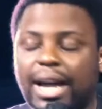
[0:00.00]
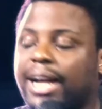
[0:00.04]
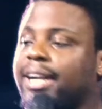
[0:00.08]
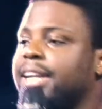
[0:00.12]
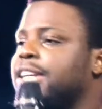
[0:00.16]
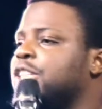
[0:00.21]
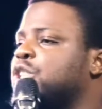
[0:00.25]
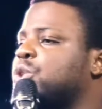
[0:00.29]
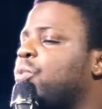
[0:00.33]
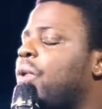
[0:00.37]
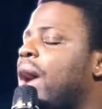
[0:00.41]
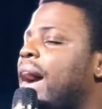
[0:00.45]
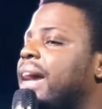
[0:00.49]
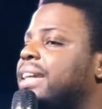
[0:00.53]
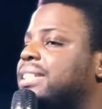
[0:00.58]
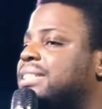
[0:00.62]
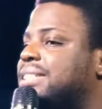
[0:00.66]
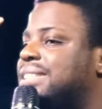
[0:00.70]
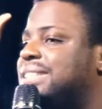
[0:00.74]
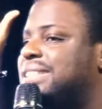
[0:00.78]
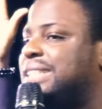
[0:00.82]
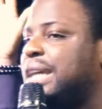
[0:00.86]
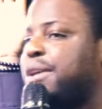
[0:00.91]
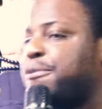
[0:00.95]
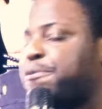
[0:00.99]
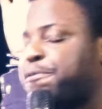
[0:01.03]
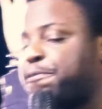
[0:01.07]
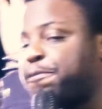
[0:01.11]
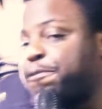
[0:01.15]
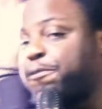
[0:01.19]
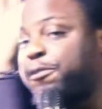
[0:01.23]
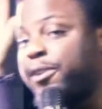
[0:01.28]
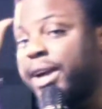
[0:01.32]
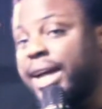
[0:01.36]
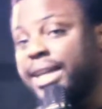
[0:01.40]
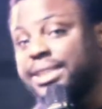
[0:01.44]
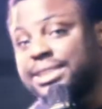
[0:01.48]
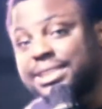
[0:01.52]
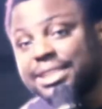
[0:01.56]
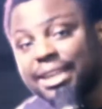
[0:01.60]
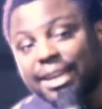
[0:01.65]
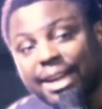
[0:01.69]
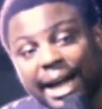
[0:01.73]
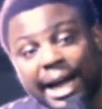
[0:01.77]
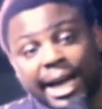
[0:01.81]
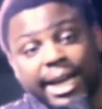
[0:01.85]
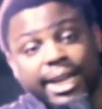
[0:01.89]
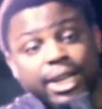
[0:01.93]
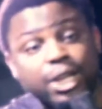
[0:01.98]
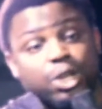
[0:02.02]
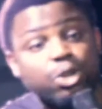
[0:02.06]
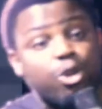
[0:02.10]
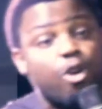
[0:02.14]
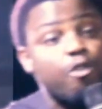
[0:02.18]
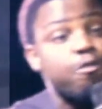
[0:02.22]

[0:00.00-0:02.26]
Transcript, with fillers: That is why different kind